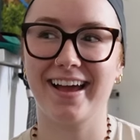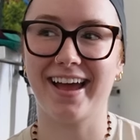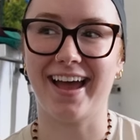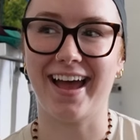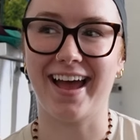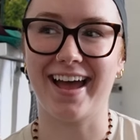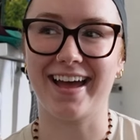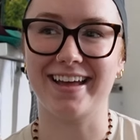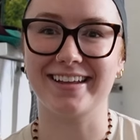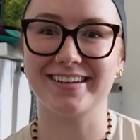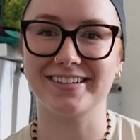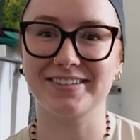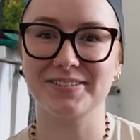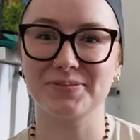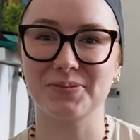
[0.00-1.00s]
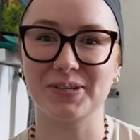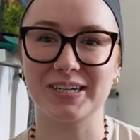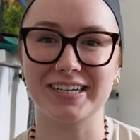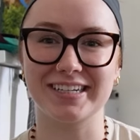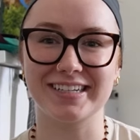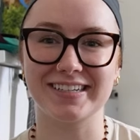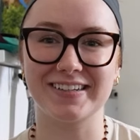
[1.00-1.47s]
And we're
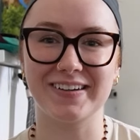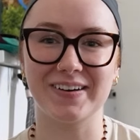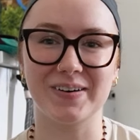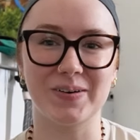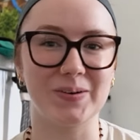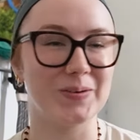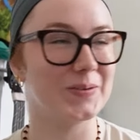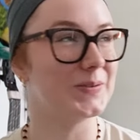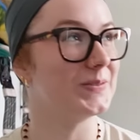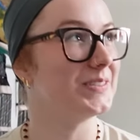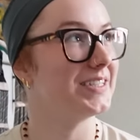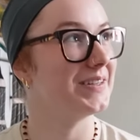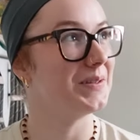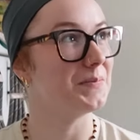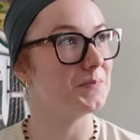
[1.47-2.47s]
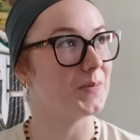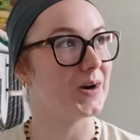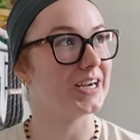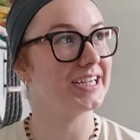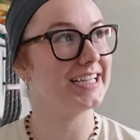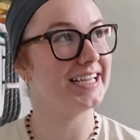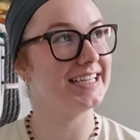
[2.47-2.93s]
gonna go to the
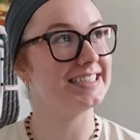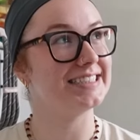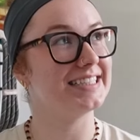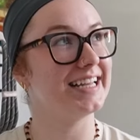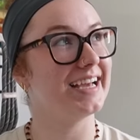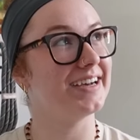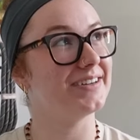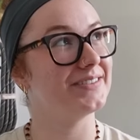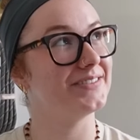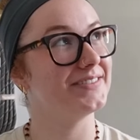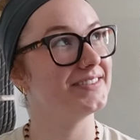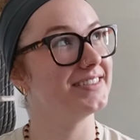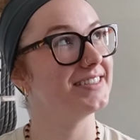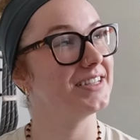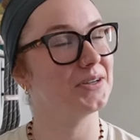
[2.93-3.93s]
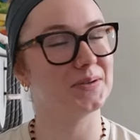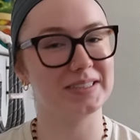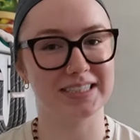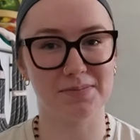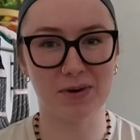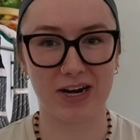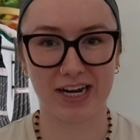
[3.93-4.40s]
market now, the
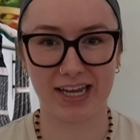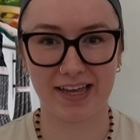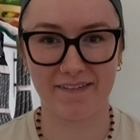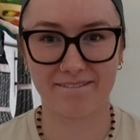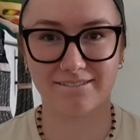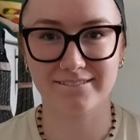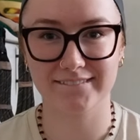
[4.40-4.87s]
Quincy market.